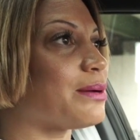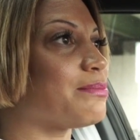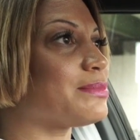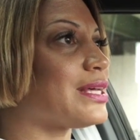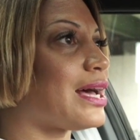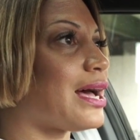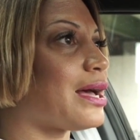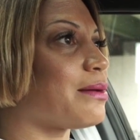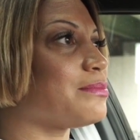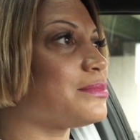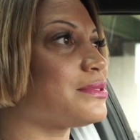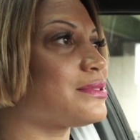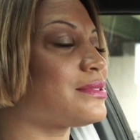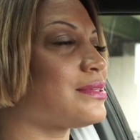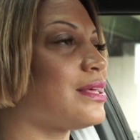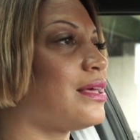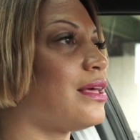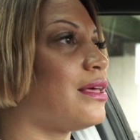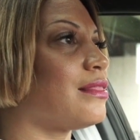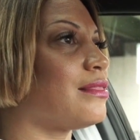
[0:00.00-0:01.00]

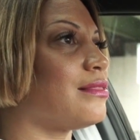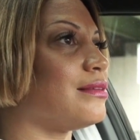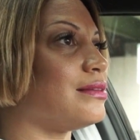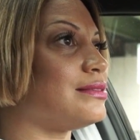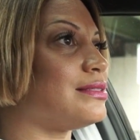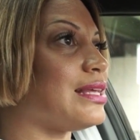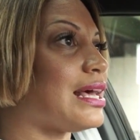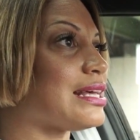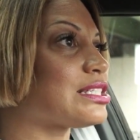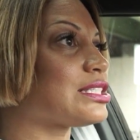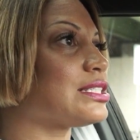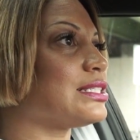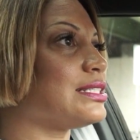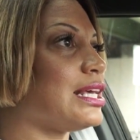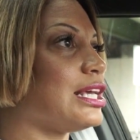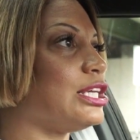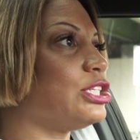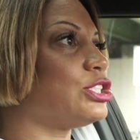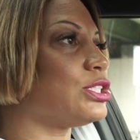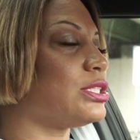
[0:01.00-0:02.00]
sometimes the
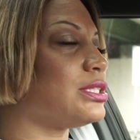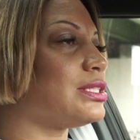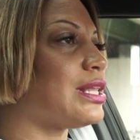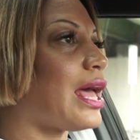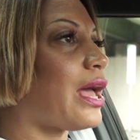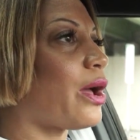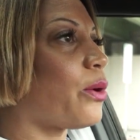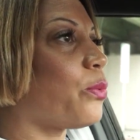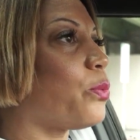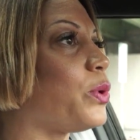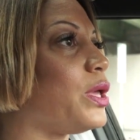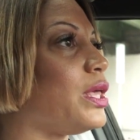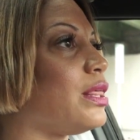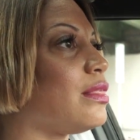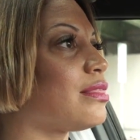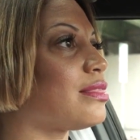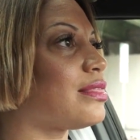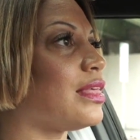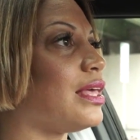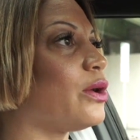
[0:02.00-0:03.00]
destination that
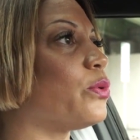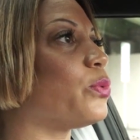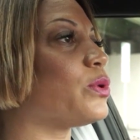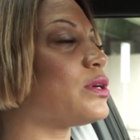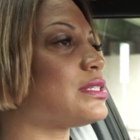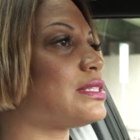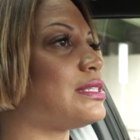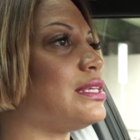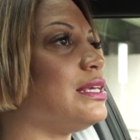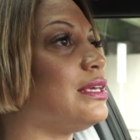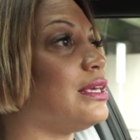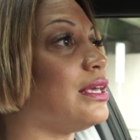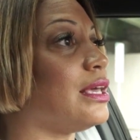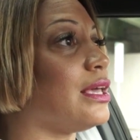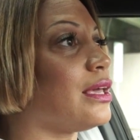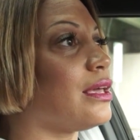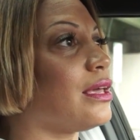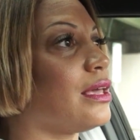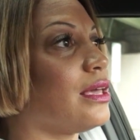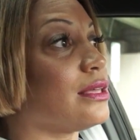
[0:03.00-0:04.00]
we think we're
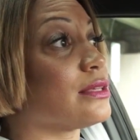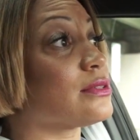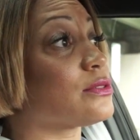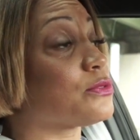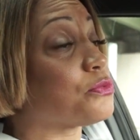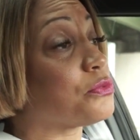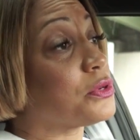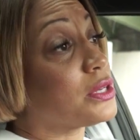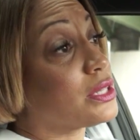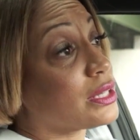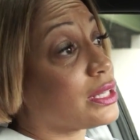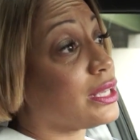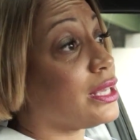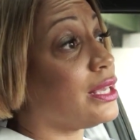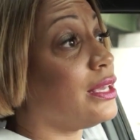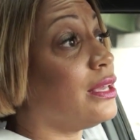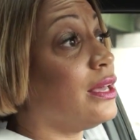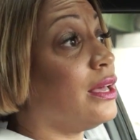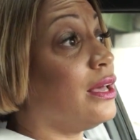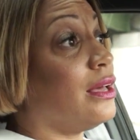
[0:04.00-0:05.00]
seeking is
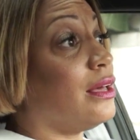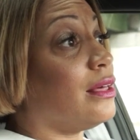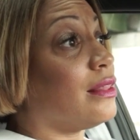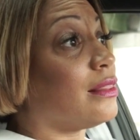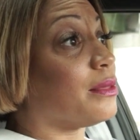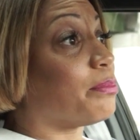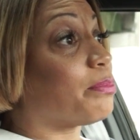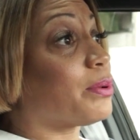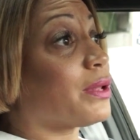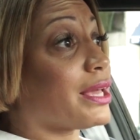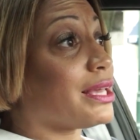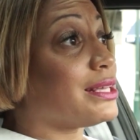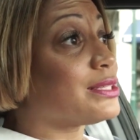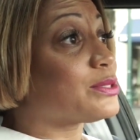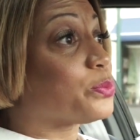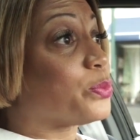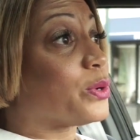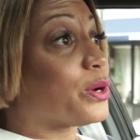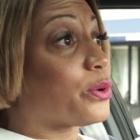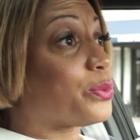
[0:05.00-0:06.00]
really the
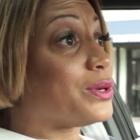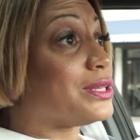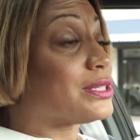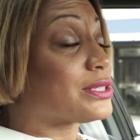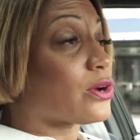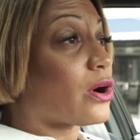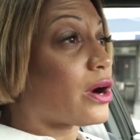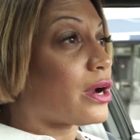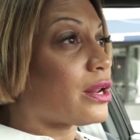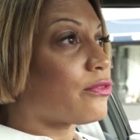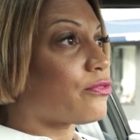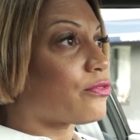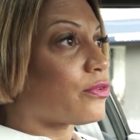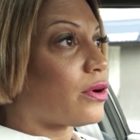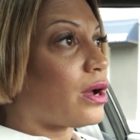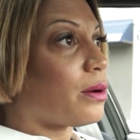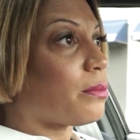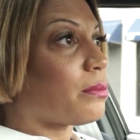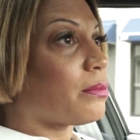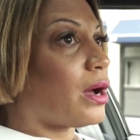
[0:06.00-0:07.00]
place where we started
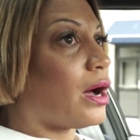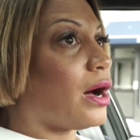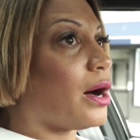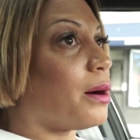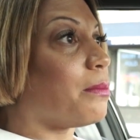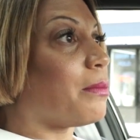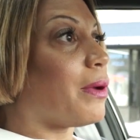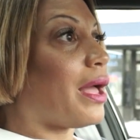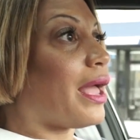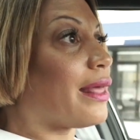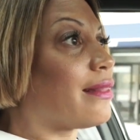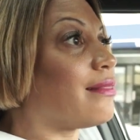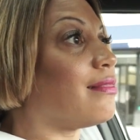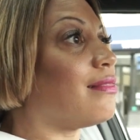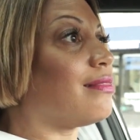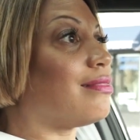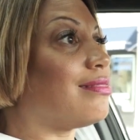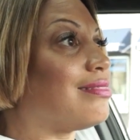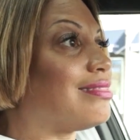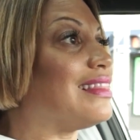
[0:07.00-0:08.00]
from,
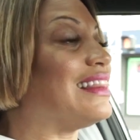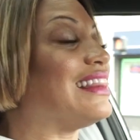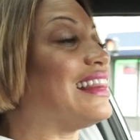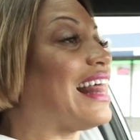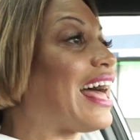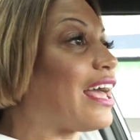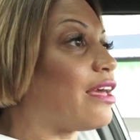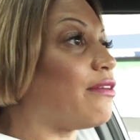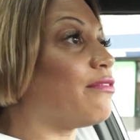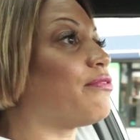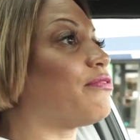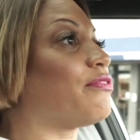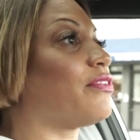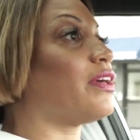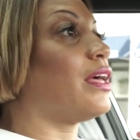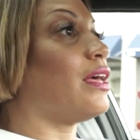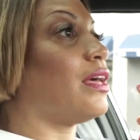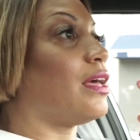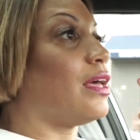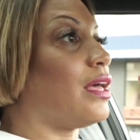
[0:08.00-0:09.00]
and life
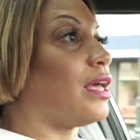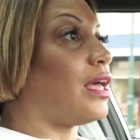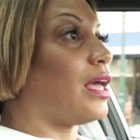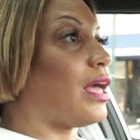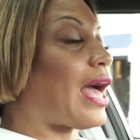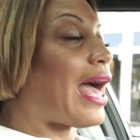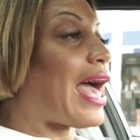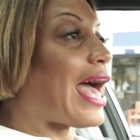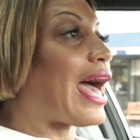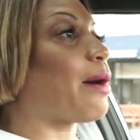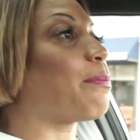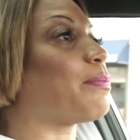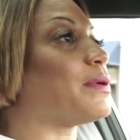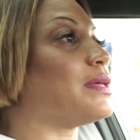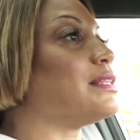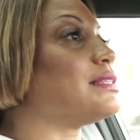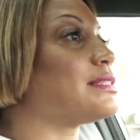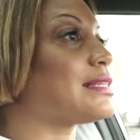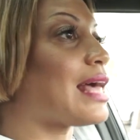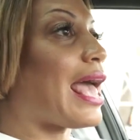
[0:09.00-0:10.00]

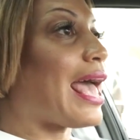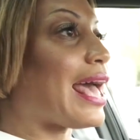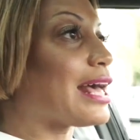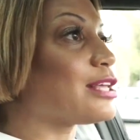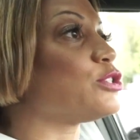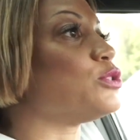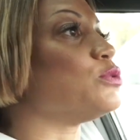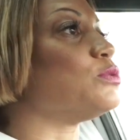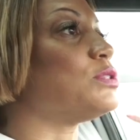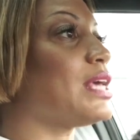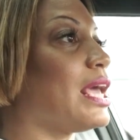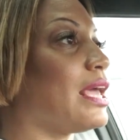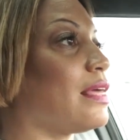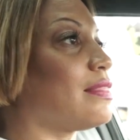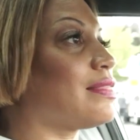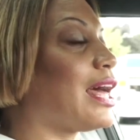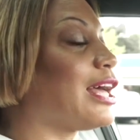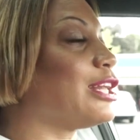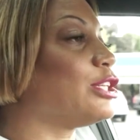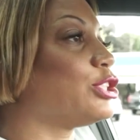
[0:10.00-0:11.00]
happens as you
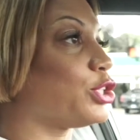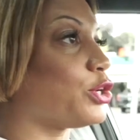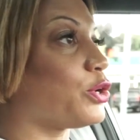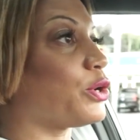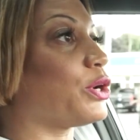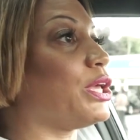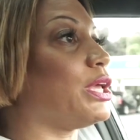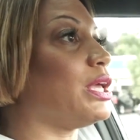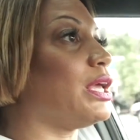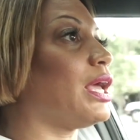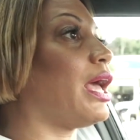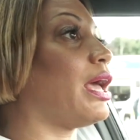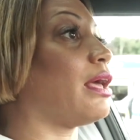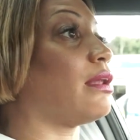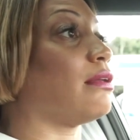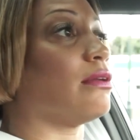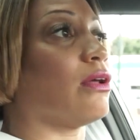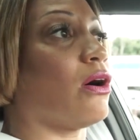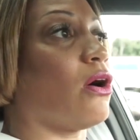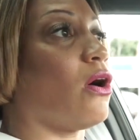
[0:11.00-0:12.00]
take that journey
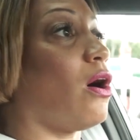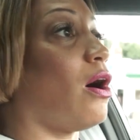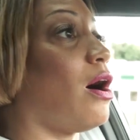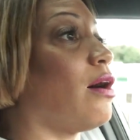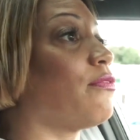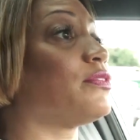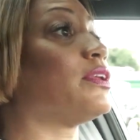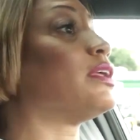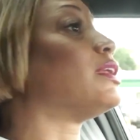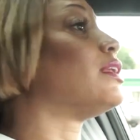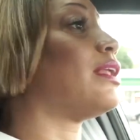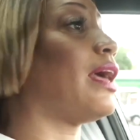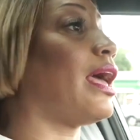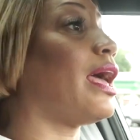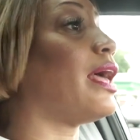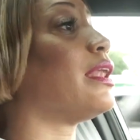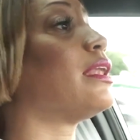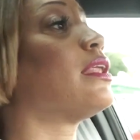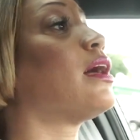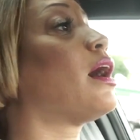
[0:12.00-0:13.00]
and often
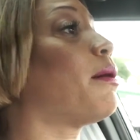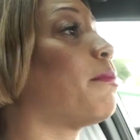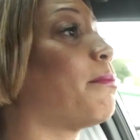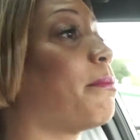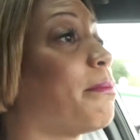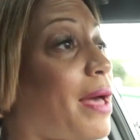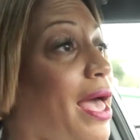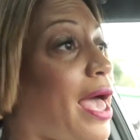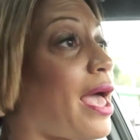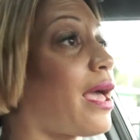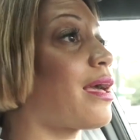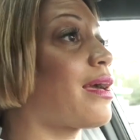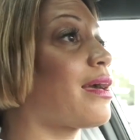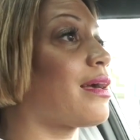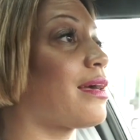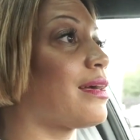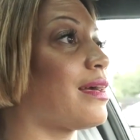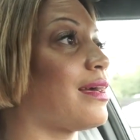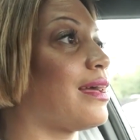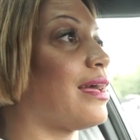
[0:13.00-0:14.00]
end up back
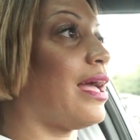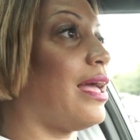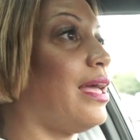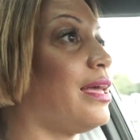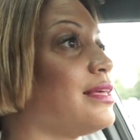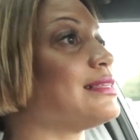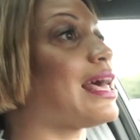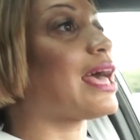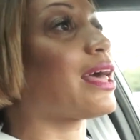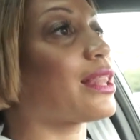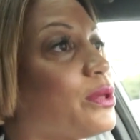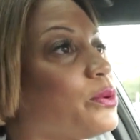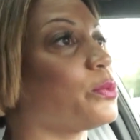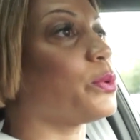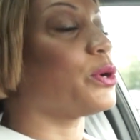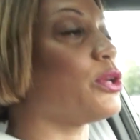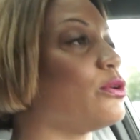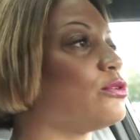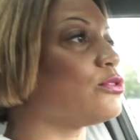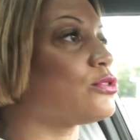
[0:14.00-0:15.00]
exactly
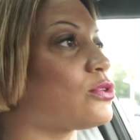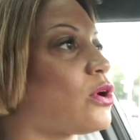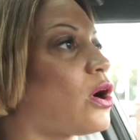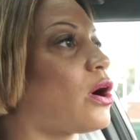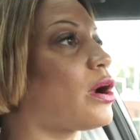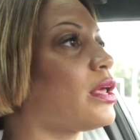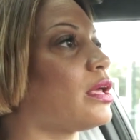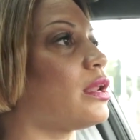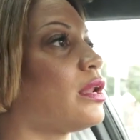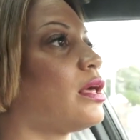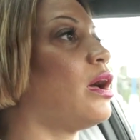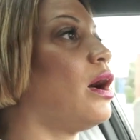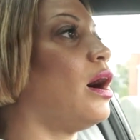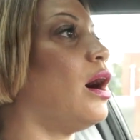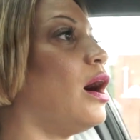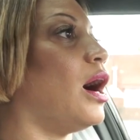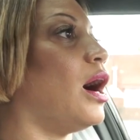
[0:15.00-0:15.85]
where you started.